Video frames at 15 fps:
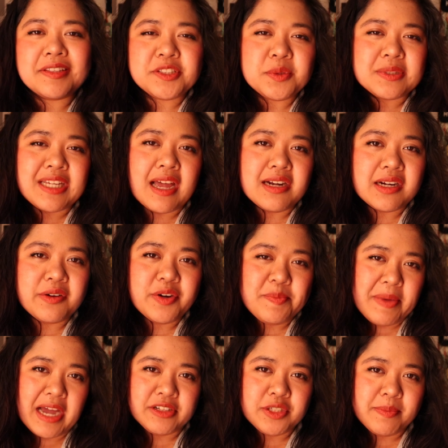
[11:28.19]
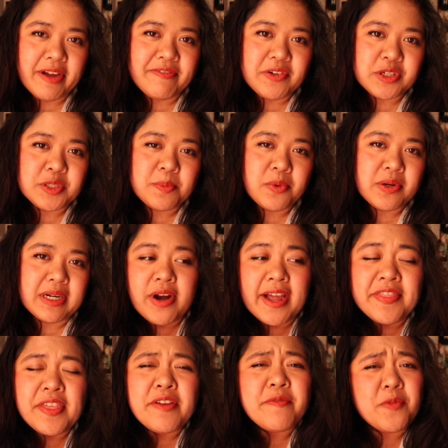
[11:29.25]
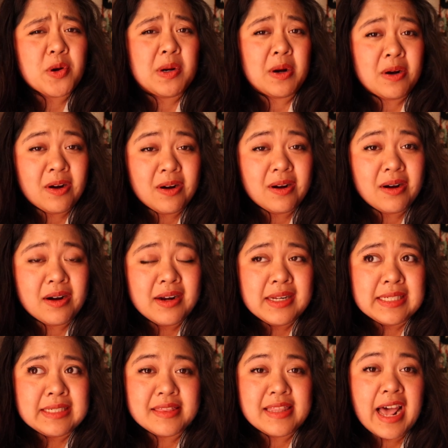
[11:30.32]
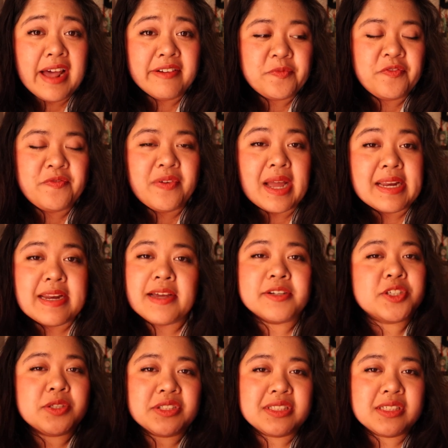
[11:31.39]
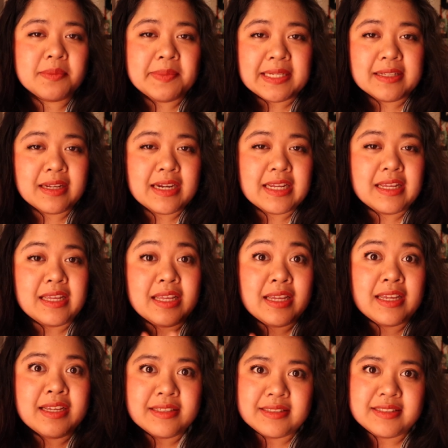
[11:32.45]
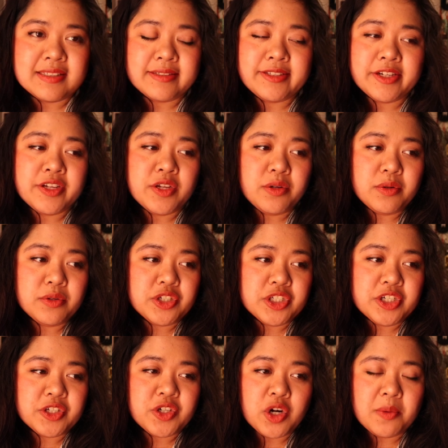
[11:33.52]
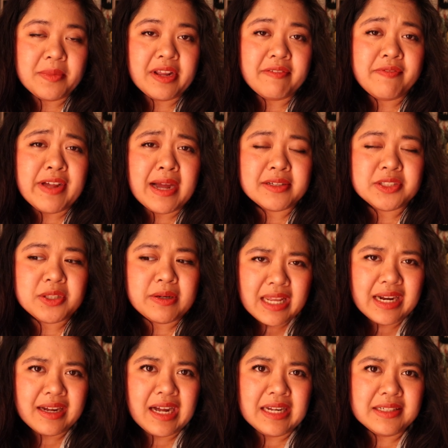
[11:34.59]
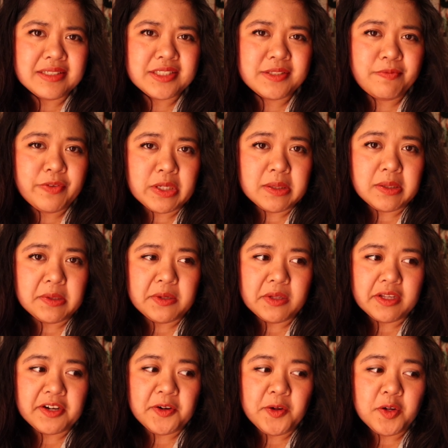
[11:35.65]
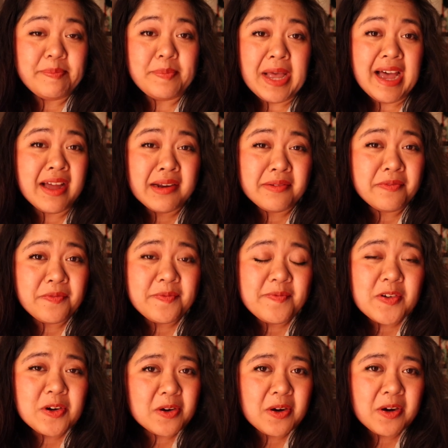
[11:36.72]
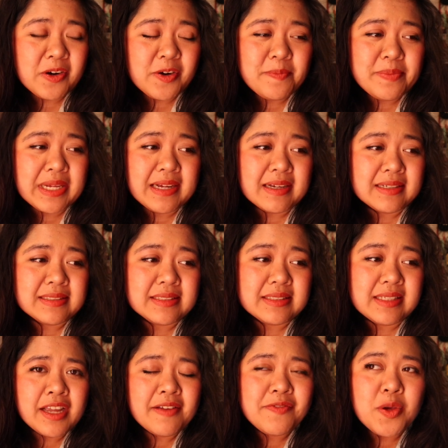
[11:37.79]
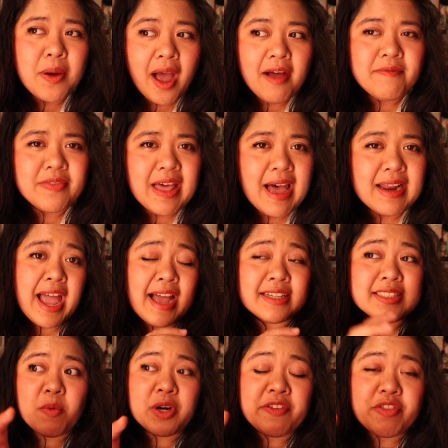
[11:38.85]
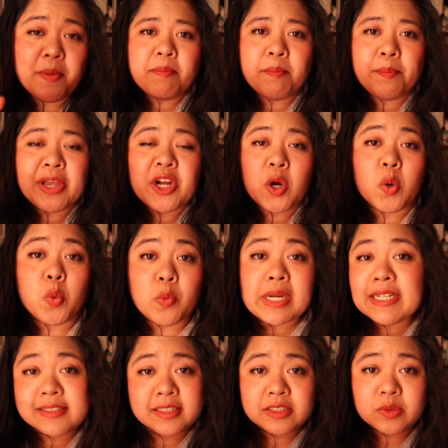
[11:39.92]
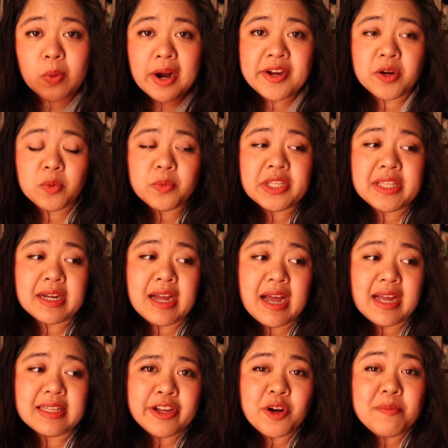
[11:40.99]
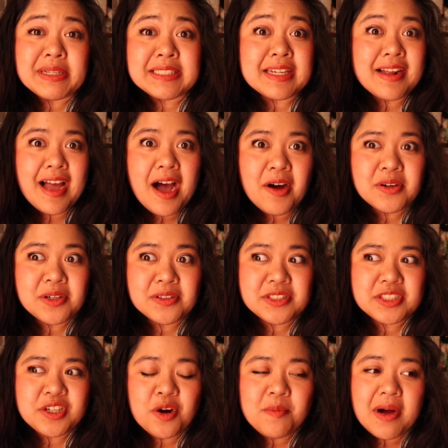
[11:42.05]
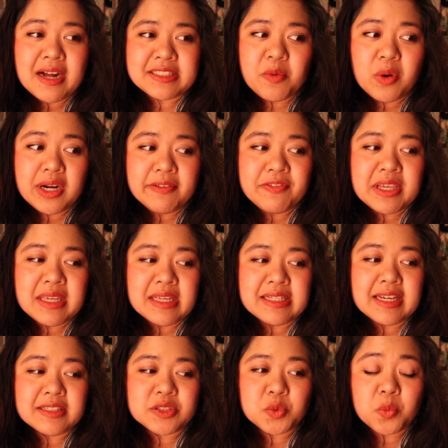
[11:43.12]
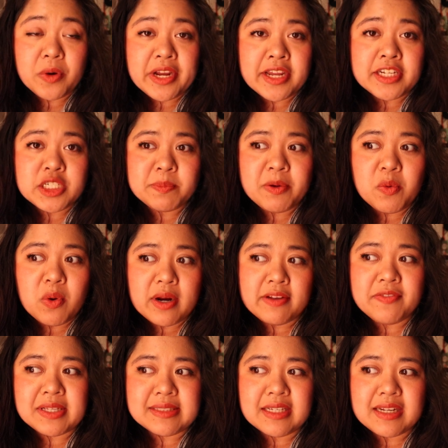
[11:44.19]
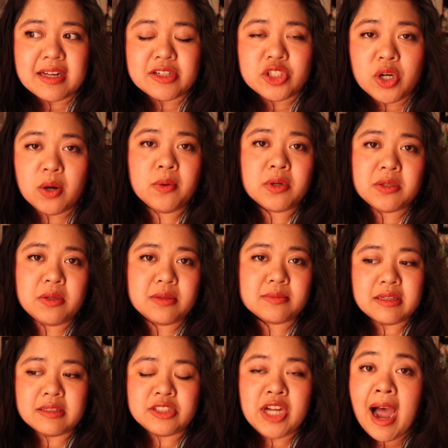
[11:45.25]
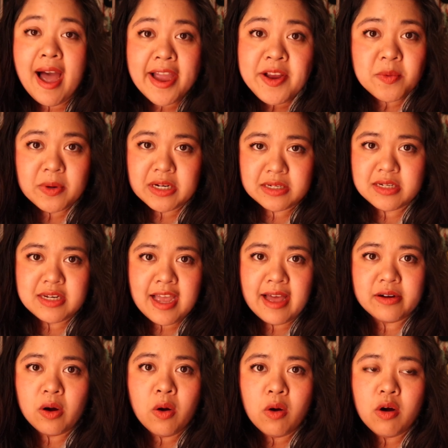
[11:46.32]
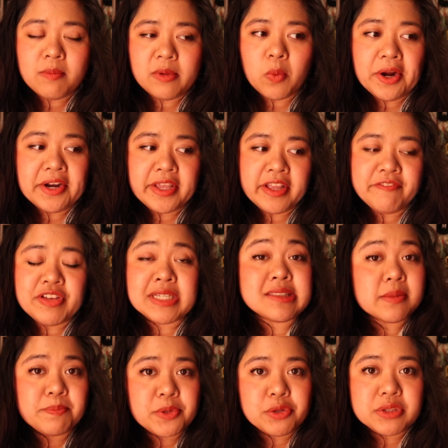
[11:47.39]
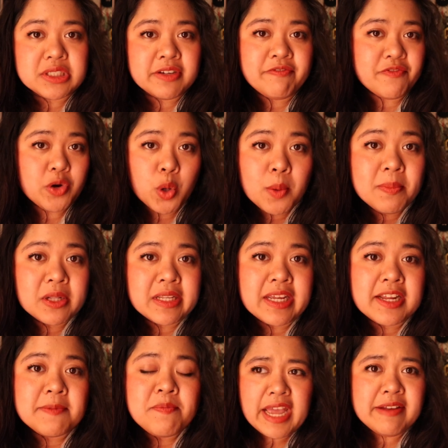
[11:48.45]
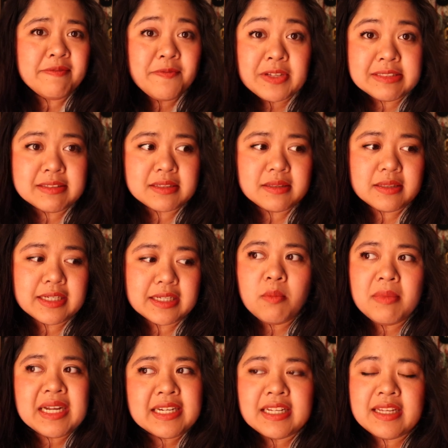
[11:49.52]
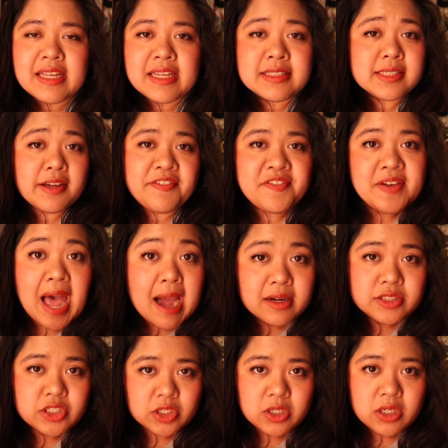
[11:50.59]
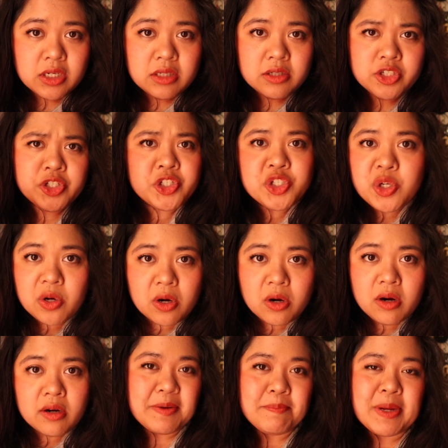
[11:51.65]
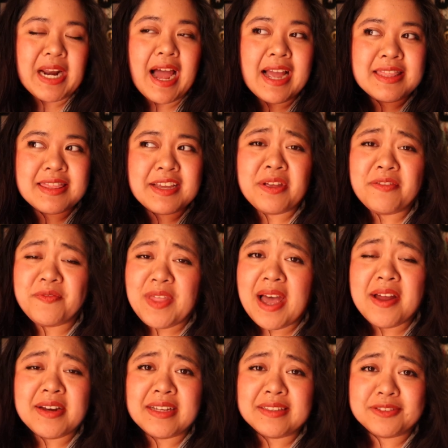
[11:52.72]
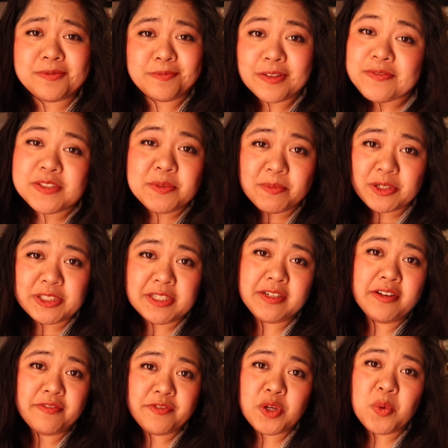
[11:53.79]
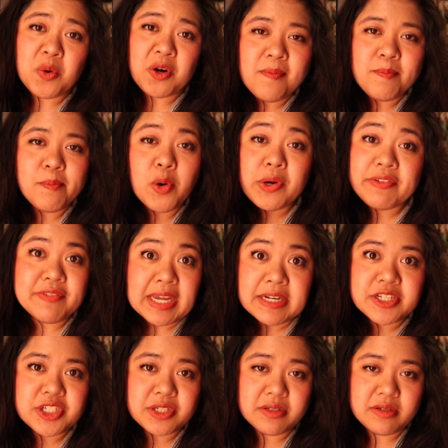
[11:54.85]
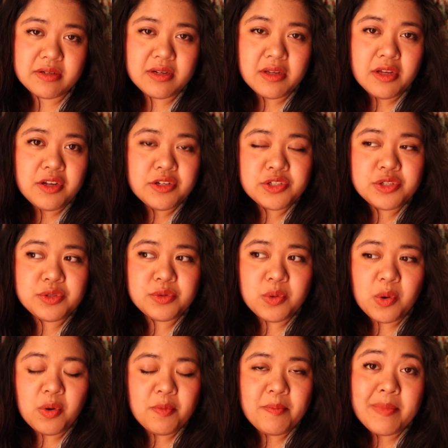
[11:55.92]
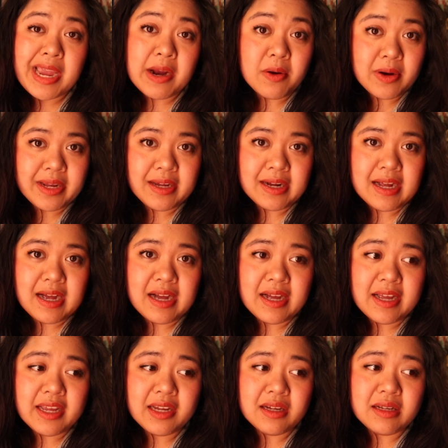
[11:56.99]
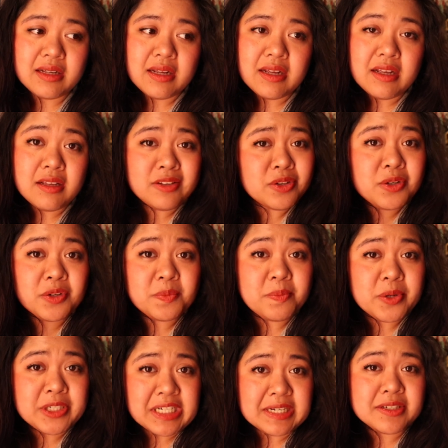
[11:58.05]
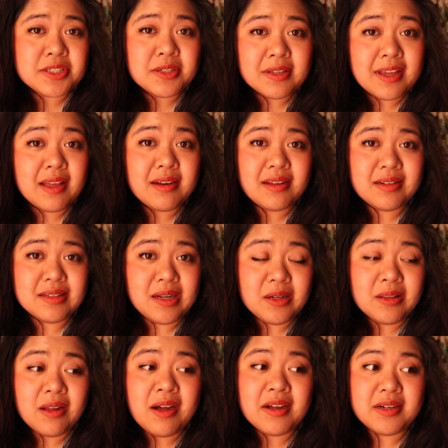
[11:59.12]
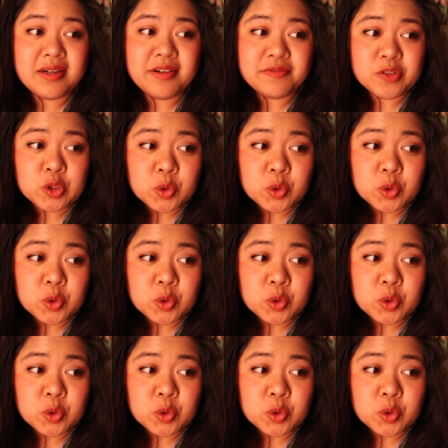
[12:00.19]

this was kind of going back to my first point. I think for her, that financial stability is such a huge determining factor. And I kind of just feel a little bad for her, because if you have that as one of the bigger reasons why you're with a guy, you're missing out on so much. What if he is rich, but what if he's like a total tyrant at home? What if he's abusive verbally and physically? Money is a factor, sure, but I think if that is 50% of your motivation to marry a guy, you could potentially get in a lot of